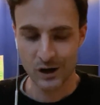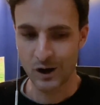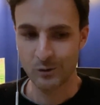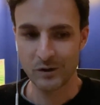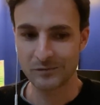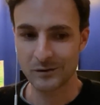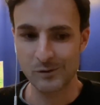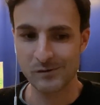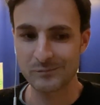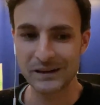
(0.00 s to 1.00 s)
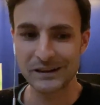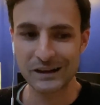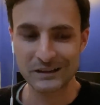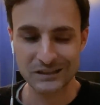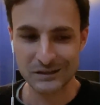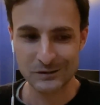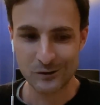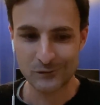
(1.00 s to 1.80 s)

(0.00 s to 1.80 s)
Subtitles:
We have many ideas of